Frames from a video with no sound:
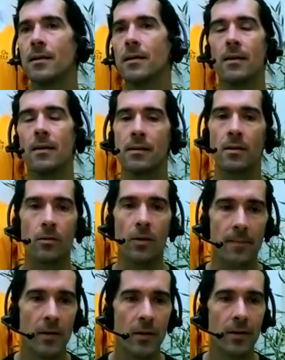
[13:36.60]
Oh, that's so
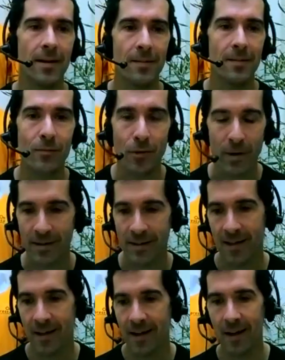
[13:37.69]
great. Okay, brilliant.
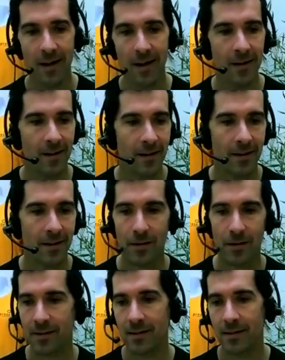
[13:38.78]

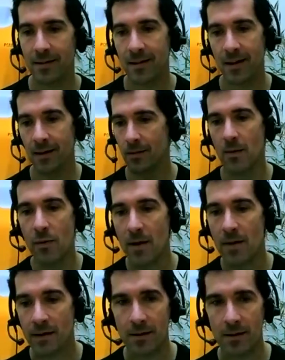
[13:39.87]
Chris, we're pretty
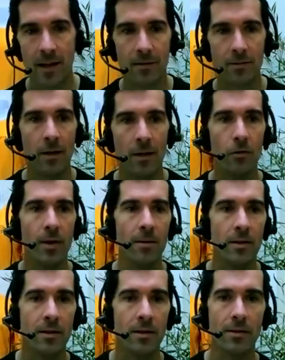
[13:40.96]
much at the end of time already,
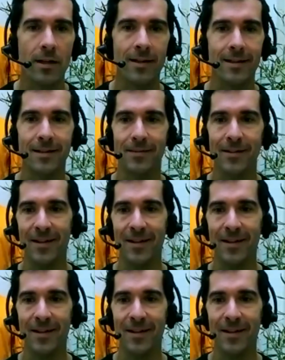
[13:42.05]
which is ridiculous. But